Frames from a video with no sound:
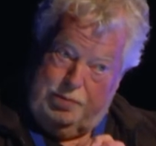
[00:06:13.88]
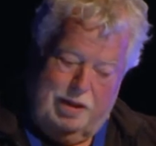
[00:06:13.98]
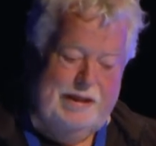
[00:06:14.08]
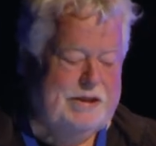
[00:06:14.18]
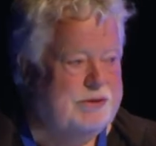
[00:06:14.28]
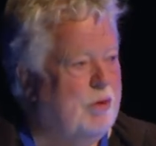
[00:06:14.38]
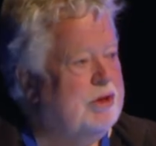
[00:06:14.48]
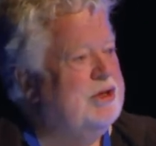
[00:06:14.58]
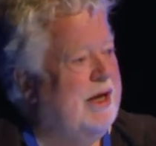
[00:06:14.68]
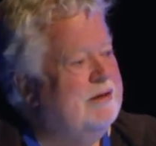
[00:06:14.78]
please
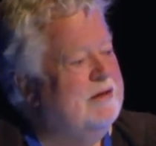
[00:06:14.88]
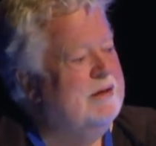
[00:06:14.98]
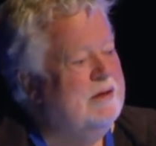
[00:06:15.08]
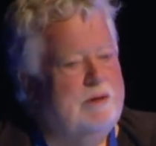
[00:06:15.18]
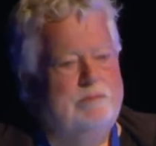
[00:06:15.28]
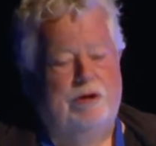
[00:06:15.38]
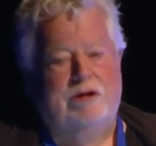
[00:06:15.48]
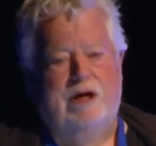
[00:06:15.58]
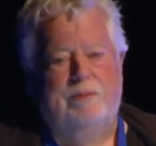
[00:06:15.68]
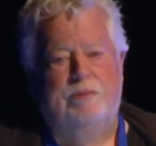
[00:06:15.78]
watch that
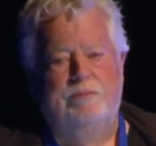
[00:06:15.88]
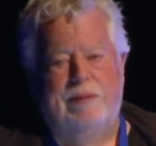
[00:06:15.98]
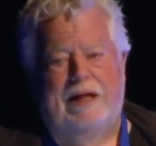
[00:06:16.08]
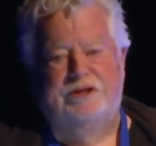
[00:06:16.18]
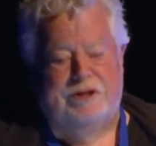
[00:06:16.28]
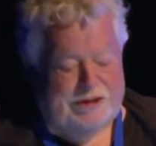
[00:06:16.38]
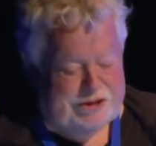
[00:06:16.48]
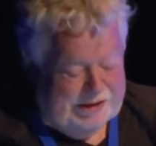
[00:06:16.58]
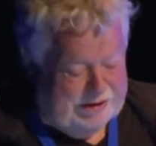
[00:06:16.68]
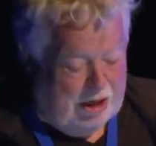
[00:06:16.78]
program on maths
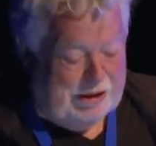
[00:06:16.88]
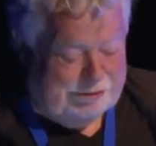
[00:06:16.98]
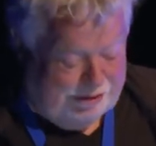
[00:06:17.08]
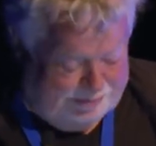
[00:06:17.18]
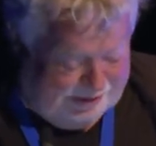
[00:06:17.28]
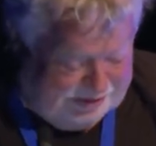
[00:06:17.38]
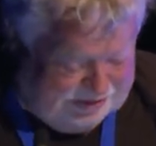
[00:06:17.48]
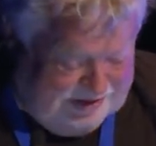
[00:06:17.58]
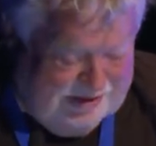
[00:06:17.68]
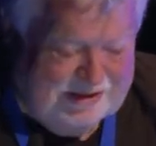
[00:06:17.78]
teaching in Hungary,
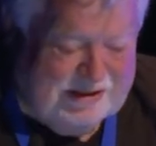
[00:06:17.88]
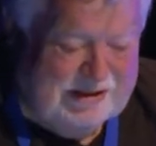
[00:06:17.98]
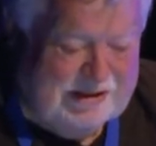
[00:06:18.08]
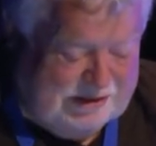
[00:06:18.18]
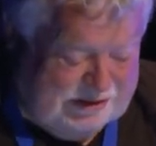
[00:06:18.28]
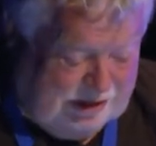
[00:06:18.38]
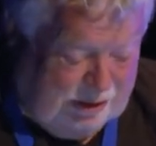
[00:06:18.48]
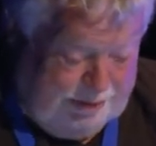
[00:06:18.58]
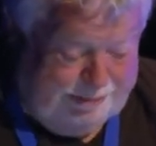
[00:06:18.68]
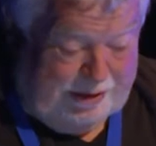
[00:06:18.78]
because it's
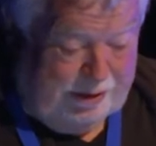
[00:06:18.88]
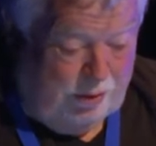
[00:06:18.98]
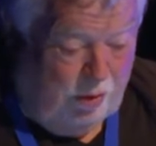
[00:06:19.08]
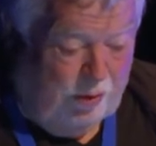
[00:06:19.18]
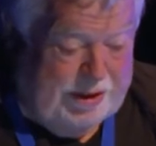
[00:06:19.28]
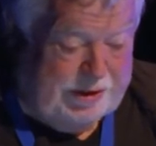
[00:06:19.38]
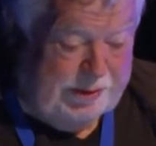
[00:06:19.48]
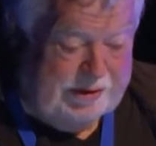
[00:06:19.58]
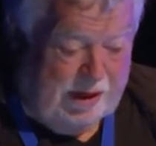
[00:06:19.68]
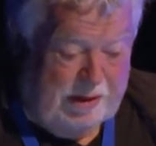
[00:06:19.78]
going to be better than what we're
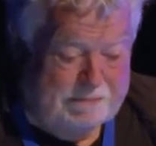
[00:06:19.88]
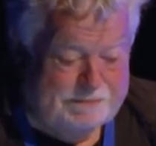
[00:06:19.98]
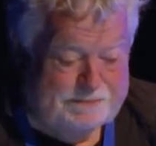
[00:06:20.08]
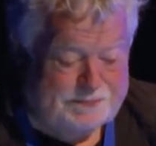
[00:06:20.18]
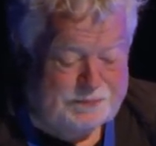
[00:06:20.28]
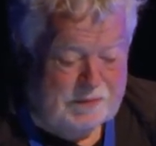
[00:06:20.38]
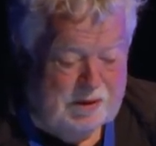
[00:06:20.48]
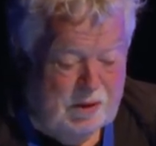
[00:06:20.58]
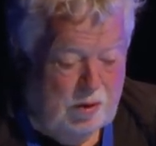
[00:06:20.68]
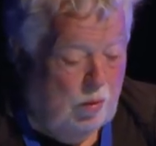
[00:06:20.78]
doing.
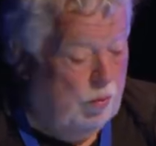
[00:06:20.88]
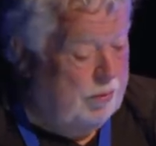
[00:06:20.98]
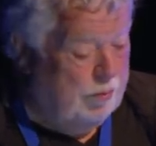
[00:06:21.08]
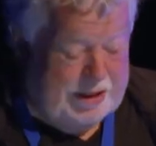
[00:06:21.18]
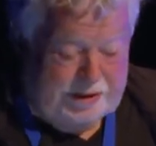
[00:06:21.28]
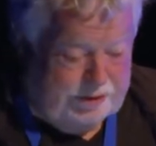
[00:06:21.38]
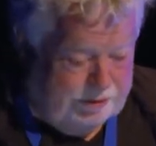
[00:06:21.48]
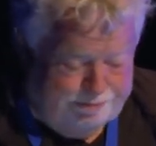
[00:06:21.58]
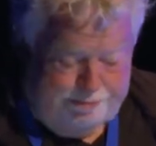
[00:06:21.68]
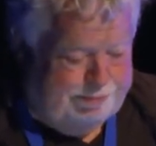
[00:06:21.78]
When we
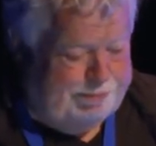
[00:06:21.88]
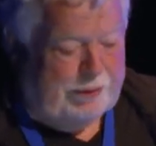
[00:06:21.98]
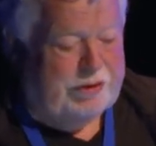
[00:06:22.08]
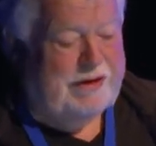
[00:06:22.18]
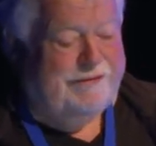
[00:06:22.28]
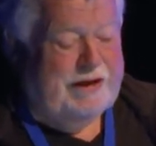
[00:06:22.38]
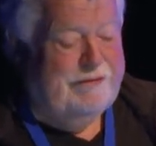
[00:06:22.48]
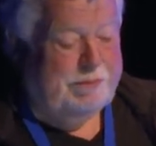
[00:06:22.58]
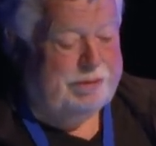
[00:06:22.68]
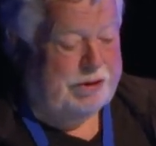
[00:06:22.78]
built the
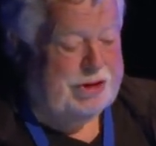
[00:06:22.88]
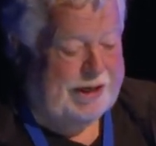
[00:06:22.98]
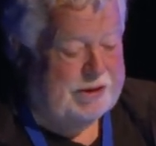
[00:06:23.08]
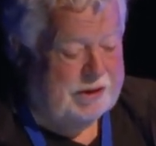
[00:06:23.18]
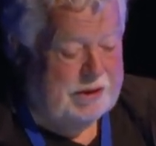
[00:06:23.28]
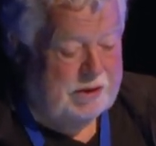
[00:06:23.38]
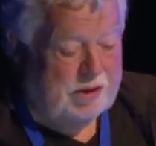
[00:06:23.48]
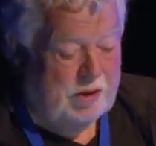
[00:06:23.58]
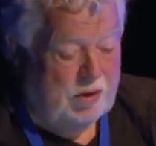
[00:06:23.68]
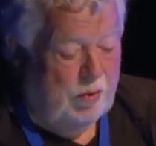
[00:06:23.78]
Aviva project,
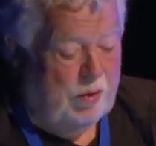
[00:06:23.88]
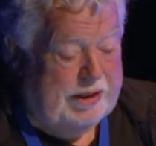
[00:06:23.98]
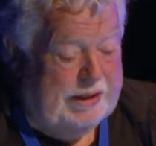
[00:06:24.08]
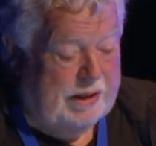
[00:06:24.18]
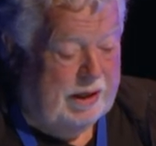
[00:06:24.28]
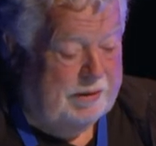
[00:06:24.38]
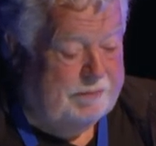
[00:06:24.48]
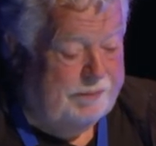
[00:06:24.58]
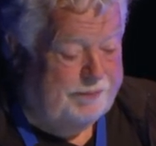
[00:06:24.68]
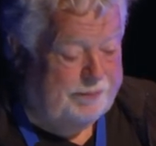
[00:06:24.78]
we
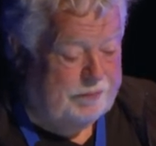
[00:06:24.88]
were